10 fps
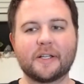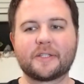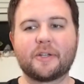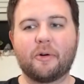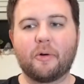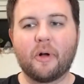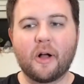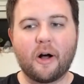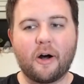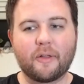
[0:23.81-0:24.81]
So
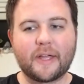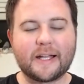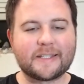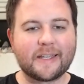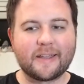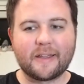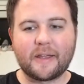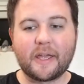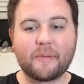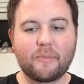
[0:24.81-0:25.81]
all that
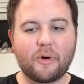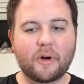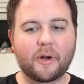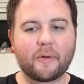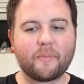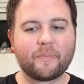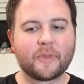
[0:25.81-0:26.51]
and more